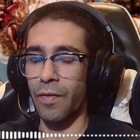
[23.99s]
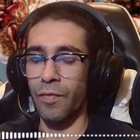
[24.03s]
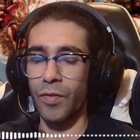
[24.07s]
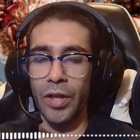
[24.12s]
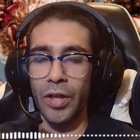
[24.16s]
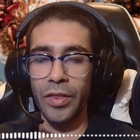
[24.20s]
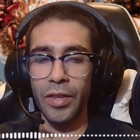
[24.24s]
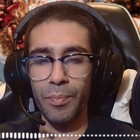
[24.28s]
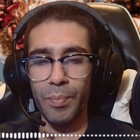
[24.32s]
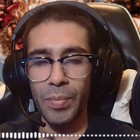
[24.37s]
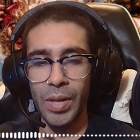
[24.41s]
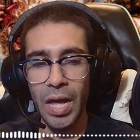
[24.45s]
I've
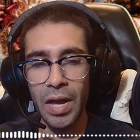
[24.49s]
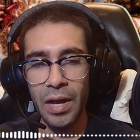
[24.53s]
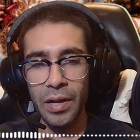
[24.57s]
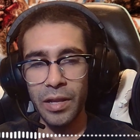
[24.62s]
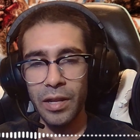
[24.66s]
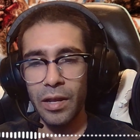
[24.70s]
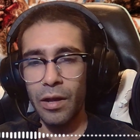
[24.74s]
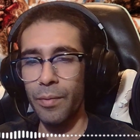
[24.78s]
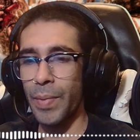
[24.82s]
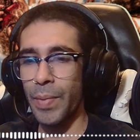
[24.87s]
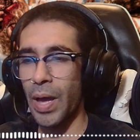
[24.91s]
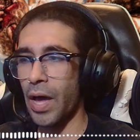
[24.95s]
got the Black
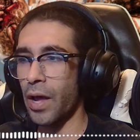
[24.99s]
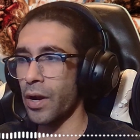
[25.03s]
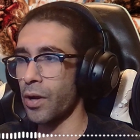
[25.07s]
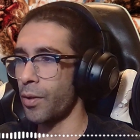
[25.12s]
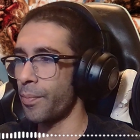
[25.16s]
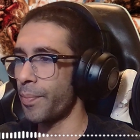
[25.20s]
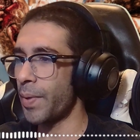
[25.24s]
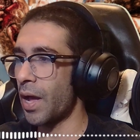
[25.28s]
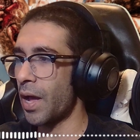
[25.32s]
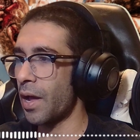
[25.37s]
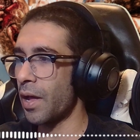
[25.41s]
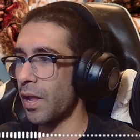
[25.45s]
Cell
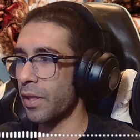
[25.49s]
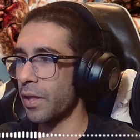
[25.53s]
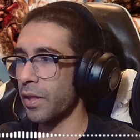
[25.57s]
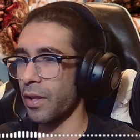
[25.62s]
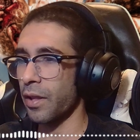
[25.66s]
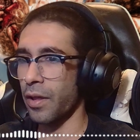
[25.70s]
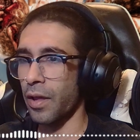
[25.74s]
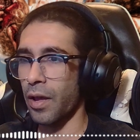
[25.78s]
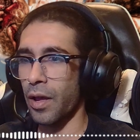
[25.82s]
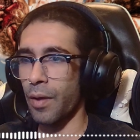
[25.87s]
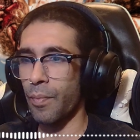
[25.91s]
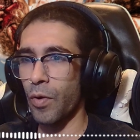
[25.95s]
Battle
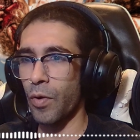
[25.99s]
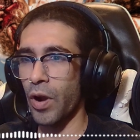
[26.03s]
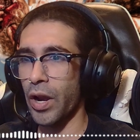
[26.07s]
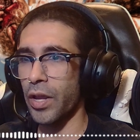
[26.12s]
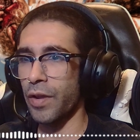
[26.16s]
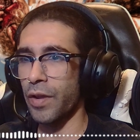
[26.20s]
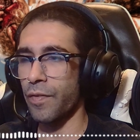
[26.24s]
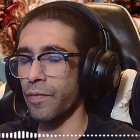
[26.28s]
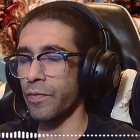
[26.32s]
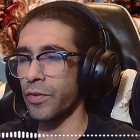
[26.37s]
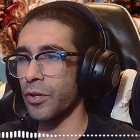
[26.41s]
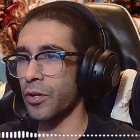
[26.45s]
Pass. I'm
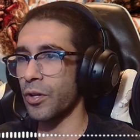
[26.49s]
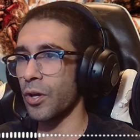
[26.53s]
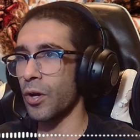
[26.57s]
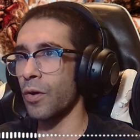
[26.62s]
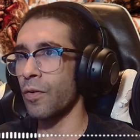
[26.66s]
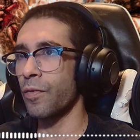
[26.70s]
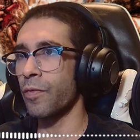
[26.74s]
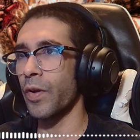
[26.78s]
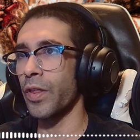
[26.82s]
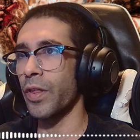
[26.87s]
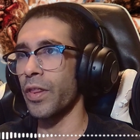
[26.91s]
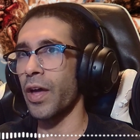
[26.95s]
ready to
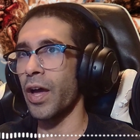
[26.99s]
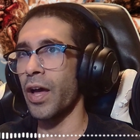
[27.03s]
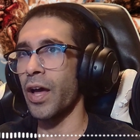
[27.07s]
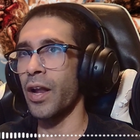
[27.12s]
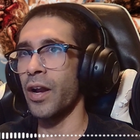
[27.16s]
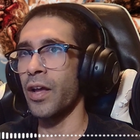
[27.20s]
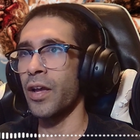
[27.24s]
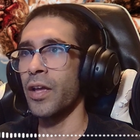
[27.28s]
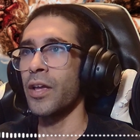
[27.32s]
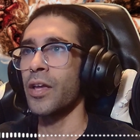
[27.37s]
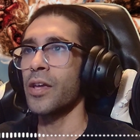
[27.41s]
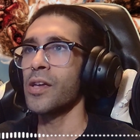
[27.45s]
go for that.